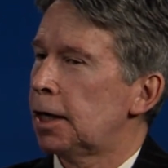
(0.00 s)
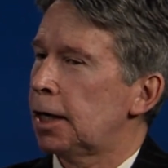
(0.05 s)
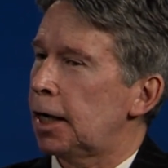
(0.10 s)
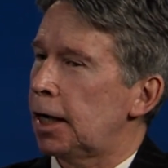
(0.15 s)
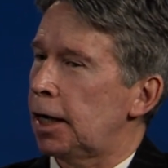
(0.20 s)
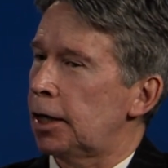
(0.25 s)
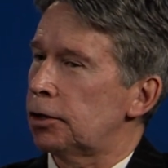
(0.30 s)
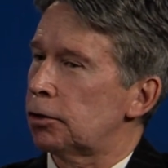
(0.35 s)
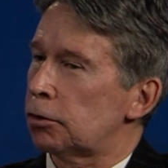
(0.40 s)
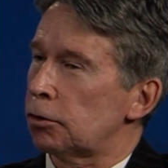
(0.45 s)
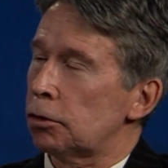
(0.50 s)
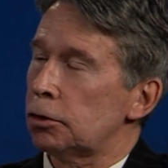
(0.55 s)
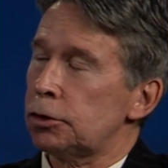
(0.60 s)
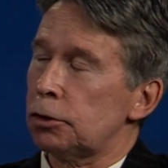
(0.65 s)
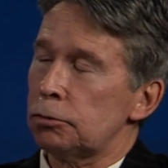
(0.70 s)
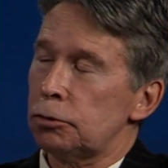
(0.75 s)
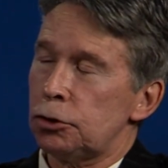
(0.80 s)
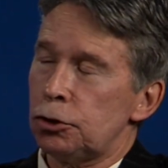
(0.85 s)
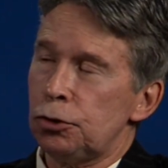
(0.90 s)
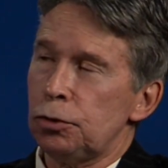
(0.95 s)
And there are also
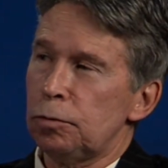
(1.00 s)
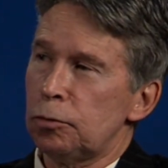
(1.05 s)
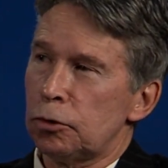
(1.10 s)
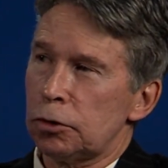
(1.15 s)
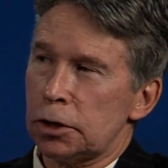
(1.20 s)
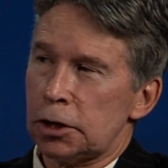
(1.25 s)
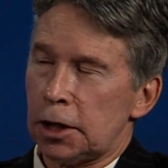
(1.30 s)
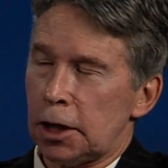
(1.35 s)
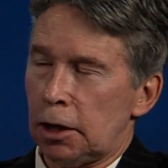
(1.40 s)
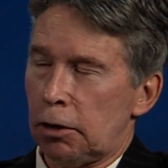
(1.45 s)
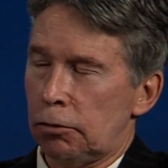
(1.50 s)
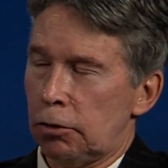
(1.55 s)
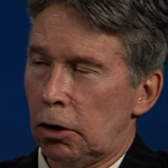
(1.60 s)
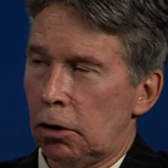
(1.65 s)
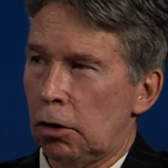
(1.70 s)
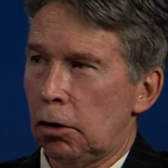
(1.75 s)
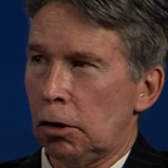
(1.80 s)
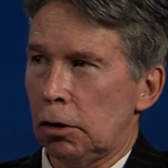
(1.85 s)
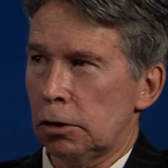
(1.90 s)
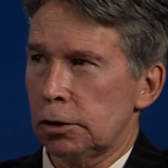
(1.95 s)
2 more town
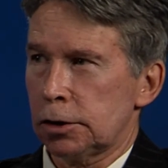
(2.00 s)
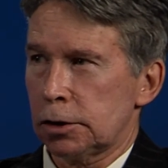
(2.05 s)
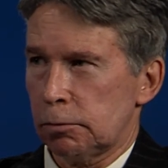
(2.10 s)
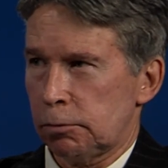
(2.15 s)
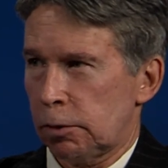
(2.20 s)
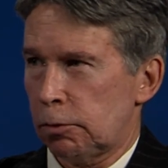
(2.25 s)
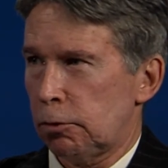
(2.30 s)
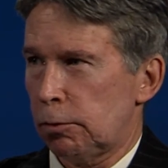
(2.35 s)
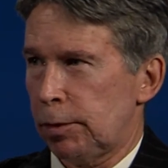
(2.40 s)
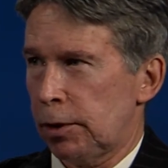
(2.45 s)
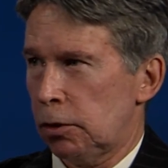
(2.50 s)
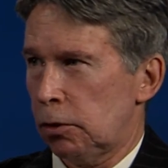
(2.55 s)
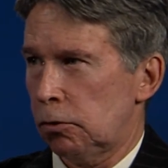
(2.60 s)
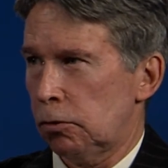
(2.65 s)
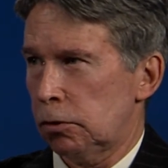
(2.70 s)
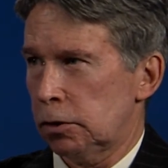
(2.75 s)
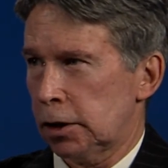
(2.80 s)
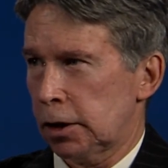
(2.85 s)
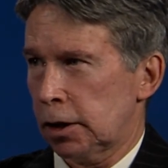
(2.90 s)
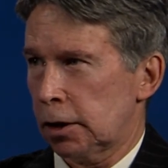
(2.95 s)
halls that we will be
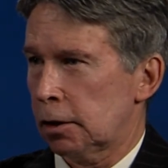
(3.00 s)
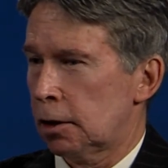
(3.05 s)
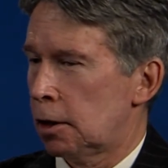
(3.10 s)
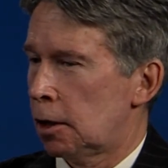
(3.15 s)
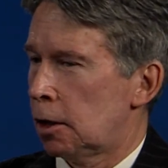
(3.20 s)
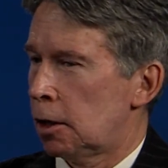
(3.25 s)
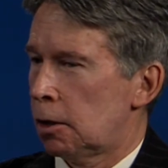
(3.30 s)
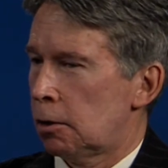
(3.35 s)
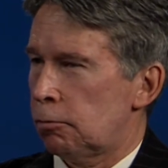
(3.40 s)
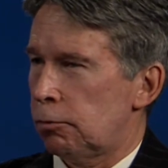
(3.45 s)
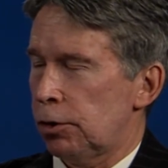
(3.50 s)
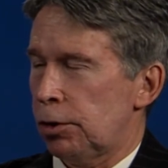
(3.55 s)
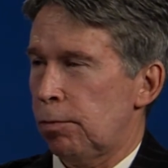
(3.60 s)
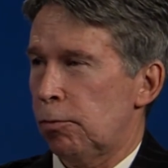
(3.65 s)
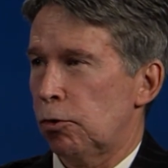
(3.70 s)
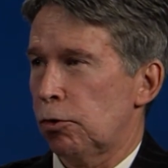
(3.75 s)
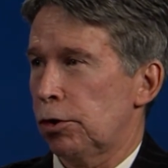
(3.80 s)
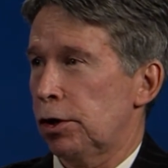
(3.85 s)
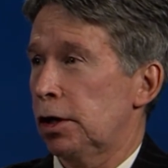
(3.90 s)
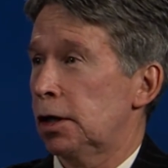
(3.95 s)
holding with
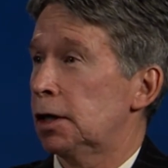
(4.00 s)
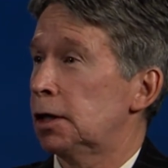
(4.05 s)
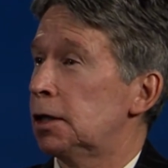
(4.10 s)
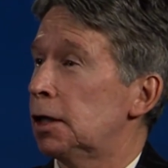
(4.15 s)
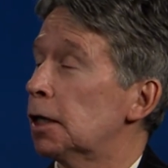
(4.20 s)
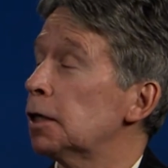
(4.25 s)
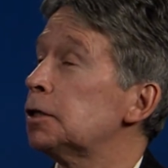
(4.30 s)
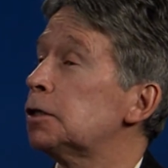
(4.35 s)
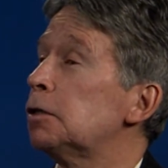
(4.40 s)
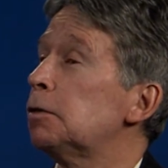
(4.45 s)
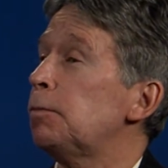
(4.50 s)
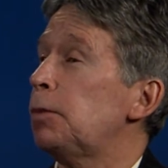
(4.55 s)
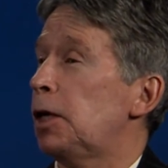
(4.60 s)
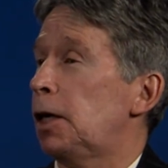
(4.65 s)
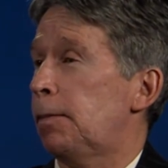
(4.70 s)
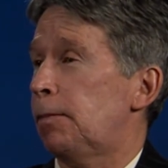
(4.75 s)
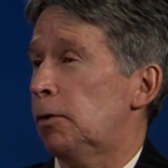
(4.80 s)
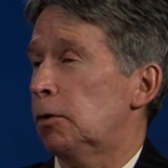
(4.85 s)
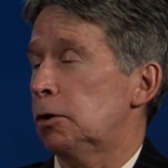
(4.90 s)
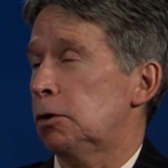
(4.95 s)
more than a dozen
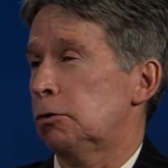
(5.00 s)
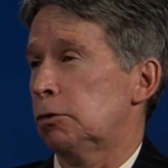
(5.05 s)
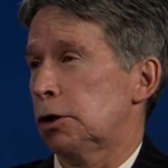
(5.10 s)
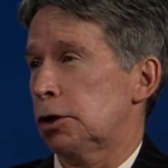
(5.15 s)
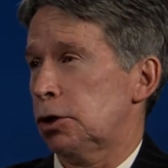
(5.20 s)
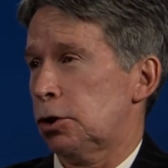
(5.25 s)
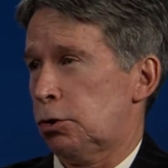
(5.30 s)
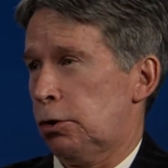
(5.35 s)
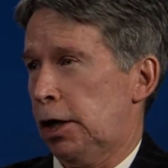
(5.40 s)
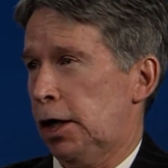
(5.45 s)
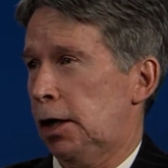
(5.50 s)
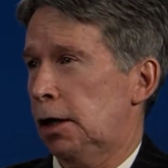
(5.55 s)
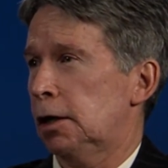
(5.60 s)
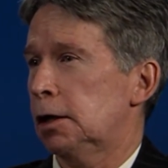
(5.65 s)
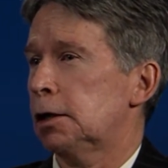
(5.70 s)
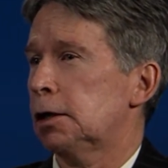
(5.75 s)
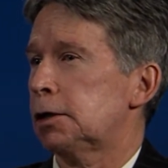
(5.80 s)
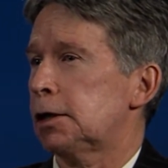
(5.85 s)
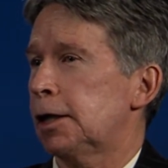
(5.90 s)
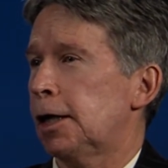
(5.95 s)
people who are trained
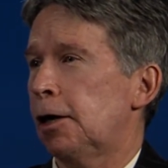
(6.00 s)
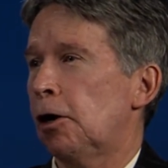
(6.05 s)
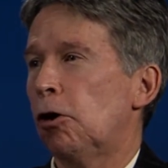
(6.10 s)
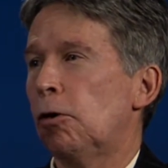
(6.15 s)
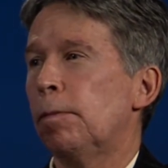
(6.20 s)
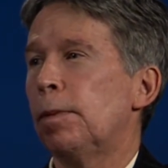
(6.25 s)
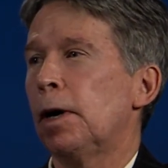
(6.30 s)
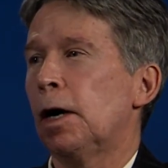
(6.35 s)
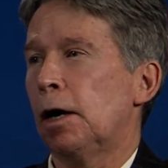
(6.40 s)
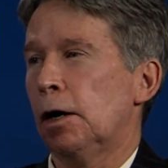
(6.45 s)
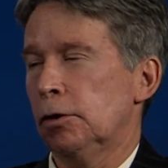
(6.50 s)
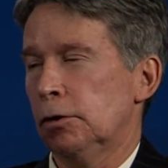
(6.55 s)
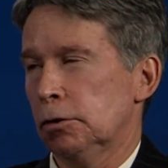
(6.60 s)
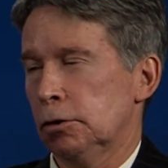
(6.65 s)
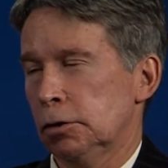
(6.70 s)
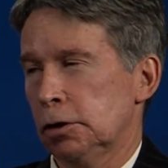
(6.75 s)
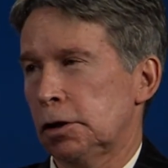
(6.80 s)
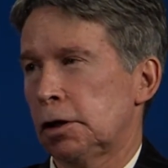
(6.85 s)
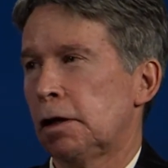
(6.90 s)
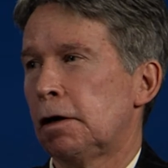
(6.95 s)
to help
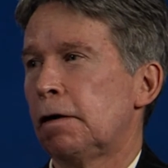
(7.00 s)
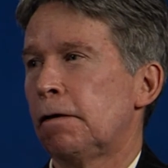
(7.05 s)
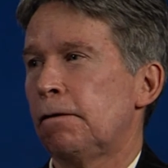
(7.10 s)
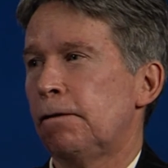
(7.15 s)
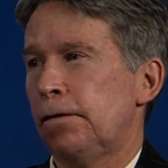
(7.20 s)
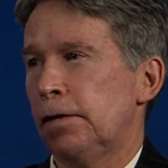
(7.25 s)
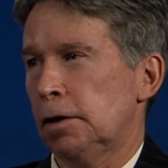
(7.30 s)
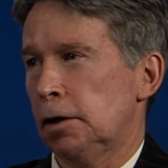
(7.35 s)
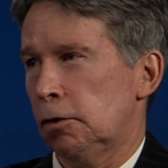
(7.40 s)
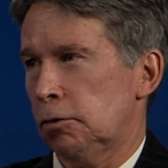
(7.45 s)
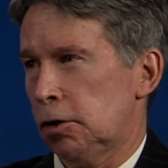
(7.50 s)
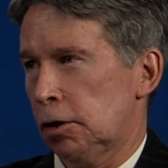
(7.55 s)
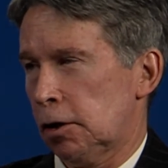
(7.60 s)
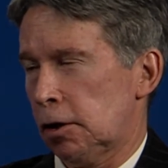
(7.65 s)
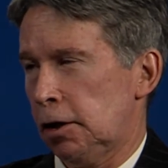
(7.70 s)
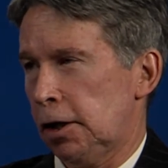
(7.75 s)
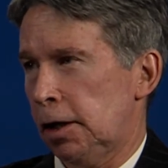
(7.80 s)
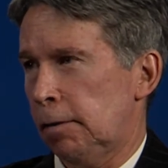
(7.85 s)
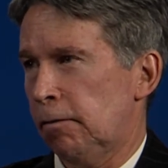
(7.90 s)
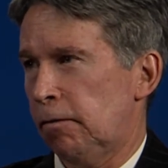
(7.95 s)
others fill out their
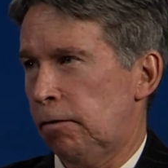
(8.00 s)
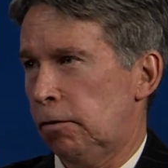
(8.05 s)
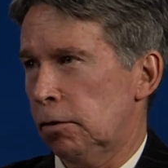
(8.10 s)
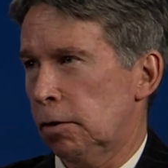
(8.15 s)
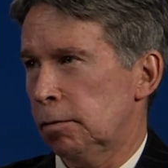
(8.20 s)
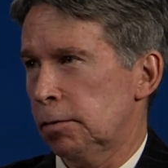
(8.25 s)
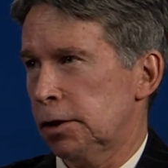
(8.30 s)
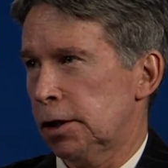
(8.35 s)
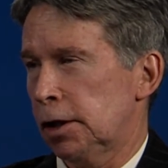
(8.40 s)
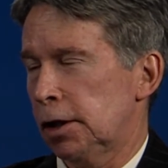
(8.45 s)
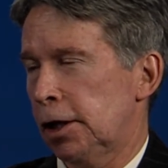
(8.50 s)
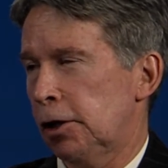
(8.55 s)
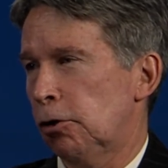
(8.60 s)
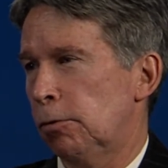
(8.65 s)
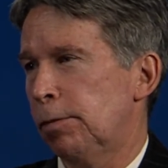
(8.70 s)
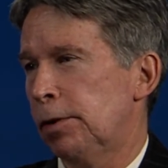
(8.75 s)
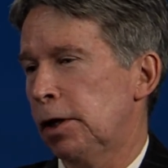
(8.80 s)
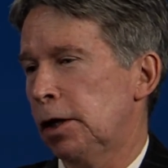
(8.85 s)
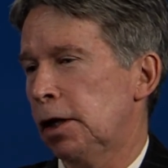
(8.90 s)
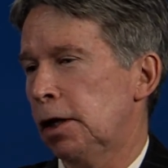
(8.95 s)
claim forms. And they'll
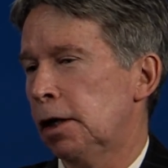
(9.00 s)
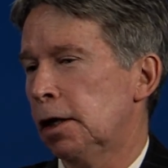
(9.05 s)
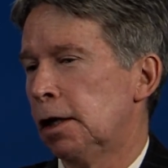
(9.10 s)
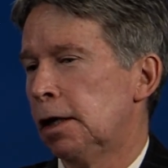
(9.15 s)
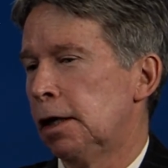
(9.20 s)
be